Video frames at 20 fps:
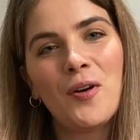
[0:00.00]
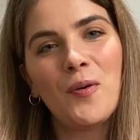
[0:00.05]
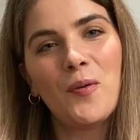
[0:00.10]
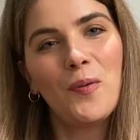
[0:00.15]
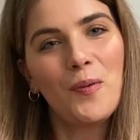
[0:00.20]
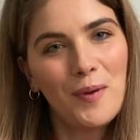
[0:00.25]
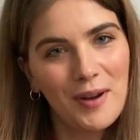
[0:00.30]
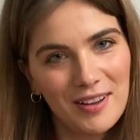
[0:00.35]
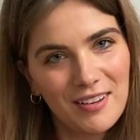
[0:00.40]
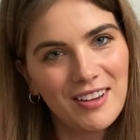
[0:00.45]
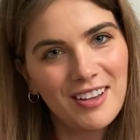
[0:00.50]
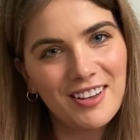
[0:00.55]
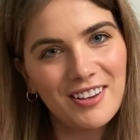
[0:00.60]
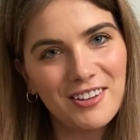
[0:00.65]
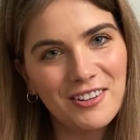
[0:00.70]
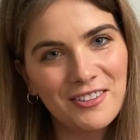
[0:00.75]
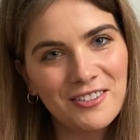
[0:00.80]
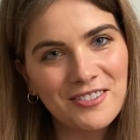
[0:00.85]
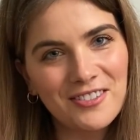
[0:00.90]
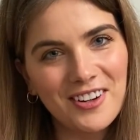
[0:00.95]
Well,
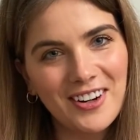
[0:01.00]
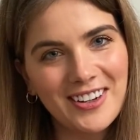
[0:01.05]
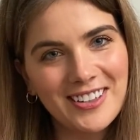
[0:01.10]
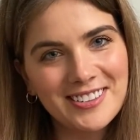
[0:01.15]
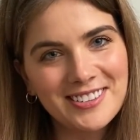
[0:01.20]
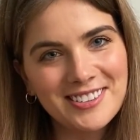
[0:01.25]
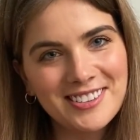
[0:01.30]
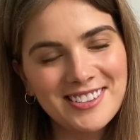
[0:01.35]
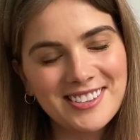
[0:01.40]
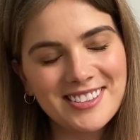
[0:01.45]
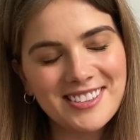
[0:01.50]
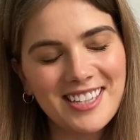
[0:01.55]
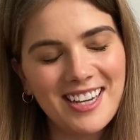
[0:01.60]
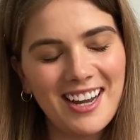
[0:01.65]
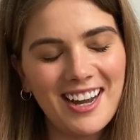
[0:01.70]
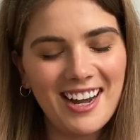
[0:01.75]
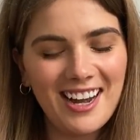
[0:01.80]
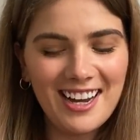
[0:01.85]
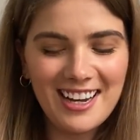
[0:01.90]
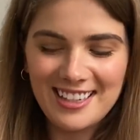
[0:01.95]
hello friends.
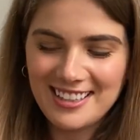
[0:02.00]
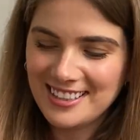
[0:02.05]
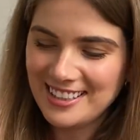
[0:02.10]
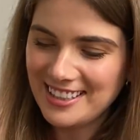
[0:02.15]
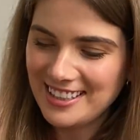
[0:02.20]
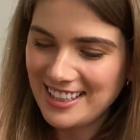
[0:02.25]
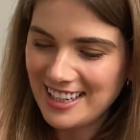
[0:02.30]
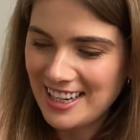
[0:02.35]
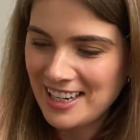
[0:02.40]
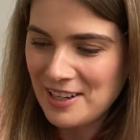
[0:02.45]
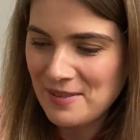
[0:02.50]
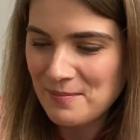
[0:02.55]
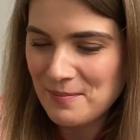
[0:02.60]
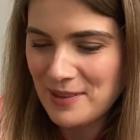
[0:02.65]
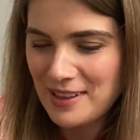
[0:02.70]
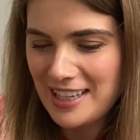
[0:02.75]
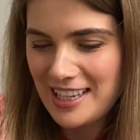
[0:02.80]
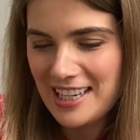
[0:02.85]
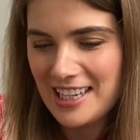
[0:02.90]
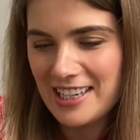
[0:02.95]
I did not
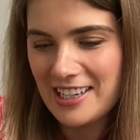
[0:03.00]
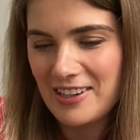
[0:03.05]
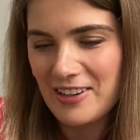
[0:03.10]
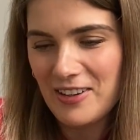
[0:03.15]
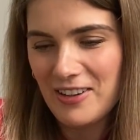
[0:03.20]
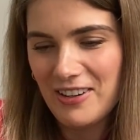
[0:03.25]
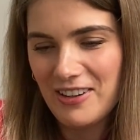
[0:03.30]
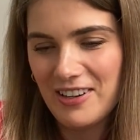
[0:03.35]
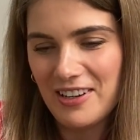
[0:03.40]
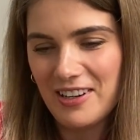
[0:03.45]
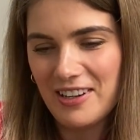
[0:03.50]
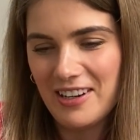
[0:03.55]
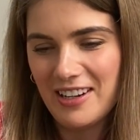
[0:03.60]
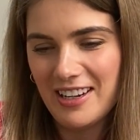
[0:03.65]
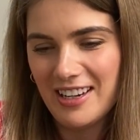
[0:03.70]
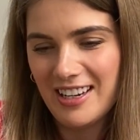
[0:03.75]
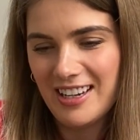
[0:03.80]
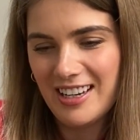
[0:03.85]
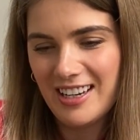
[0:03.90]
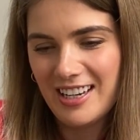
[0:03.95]
plan on
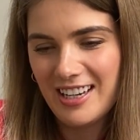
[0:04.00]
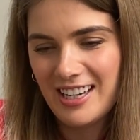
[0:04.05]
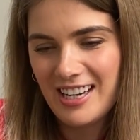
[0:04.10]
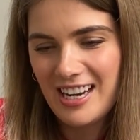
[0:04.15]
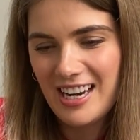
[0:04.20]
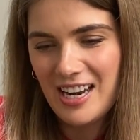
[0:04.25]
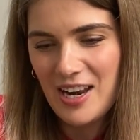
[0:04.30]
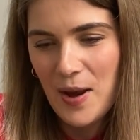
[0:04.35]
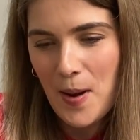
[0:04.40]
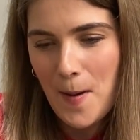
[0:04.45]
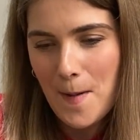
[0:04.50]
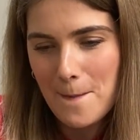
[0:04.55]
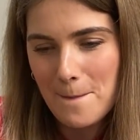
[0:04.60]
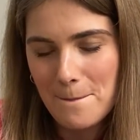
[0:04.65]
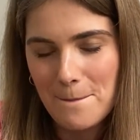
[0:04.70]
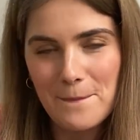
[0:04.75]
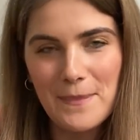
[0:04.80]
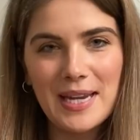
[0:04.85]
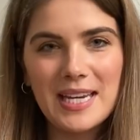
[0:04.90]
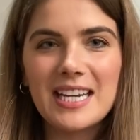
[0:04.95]

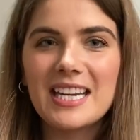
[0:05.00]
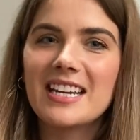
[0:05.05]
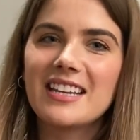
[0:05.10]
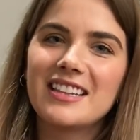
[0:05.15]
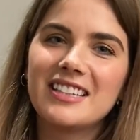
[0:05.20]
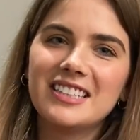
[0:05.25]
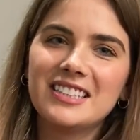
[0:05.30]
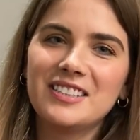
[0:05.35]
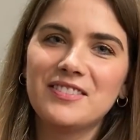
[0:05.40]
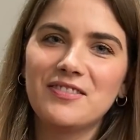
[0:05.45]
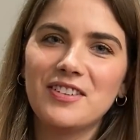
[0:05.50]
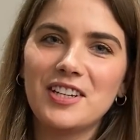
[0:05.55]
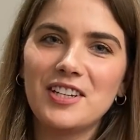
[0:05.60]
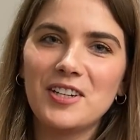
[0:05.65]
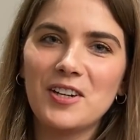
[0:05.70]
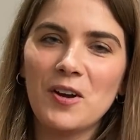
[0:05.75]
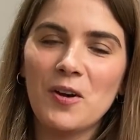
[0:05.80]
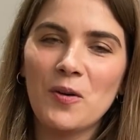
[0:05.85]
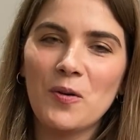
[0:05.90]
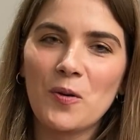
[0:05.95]
making this
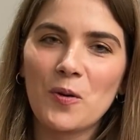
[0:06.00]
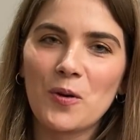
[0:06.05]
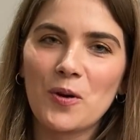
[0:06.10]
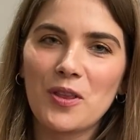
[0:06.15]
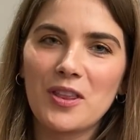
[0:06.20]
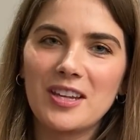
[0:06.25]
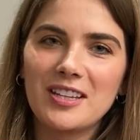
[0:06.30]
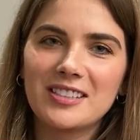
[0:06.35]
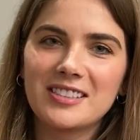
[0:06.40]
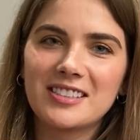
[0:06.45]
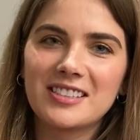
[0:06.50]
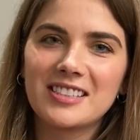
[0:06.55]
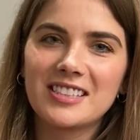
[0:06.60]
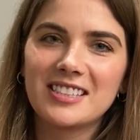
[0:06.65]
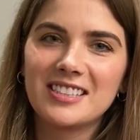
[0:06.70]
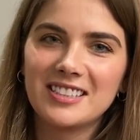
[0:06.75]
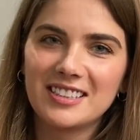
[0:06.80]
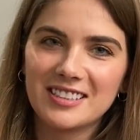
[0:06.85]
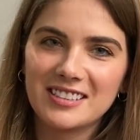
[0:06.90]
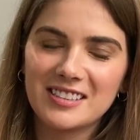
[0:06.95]
video or this
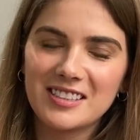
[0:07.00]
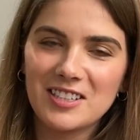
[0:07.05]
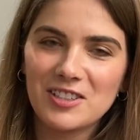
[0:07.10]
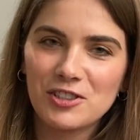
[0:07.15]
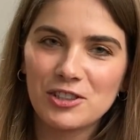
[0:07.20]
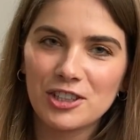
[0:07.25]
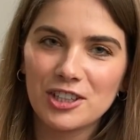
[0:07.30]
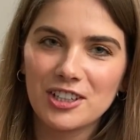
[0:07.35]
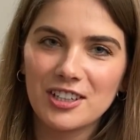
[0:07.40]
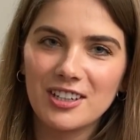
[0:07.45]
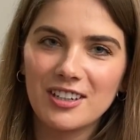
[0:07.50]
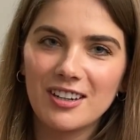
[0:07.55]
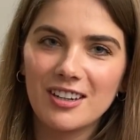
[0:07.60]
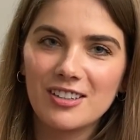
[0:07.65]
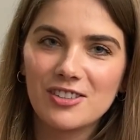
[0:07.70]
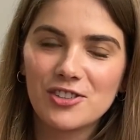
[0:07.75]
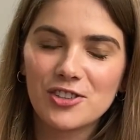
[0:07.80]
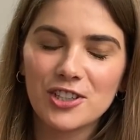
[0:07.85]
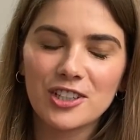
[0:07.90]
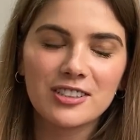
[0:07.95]
decision
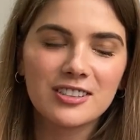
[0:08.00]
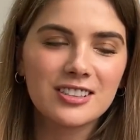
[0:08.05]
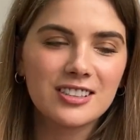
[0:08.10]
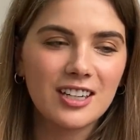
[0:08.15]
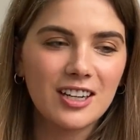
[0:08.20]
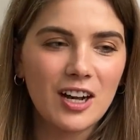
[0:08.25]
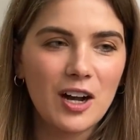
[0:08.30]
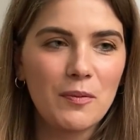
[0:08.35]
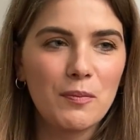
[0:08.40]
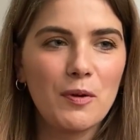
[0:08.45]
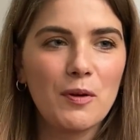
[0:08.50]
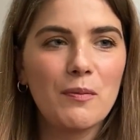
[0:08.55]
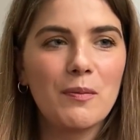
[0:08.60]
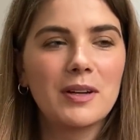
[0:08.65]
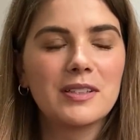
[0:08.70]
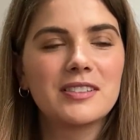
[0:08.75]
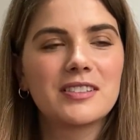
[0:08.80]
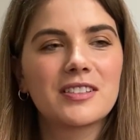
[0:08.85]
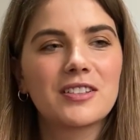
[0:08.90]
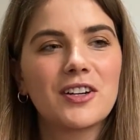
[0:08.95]
just a couple
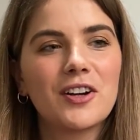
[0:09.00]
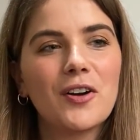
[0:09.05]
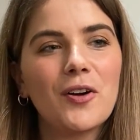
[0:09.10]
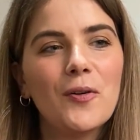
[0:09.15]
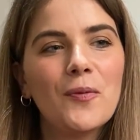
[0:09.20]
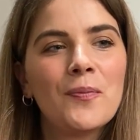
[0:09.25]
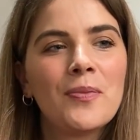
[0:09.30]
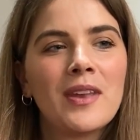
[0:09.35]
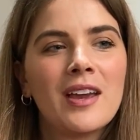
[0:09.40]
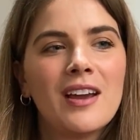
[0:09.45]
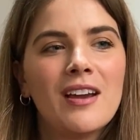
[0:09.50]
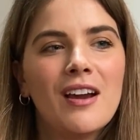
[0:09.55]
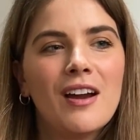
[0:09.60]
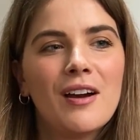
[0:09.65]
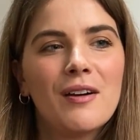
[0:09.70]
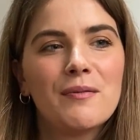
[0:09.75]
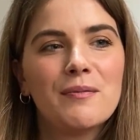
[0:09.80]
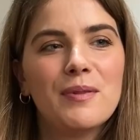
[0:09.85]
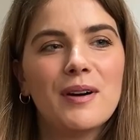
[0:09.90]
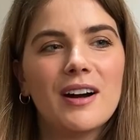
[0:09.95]
months ago,
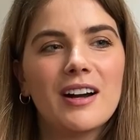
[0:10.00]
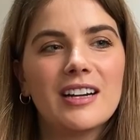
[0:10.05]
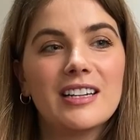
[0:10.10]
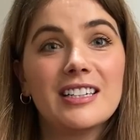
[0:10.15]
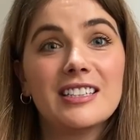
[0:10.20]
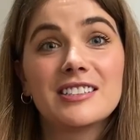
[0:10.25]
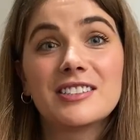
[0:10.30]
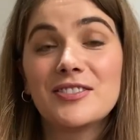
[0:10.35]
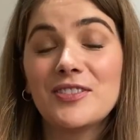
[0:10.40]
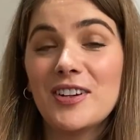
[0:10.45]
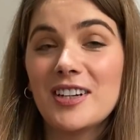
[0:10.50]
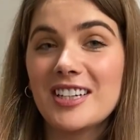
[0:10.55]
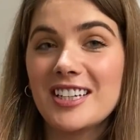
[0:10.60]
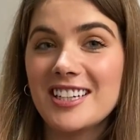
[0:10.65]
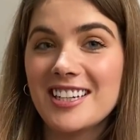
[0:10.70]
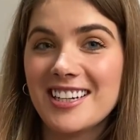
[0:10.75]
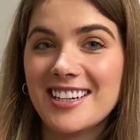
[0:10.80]
but it's funny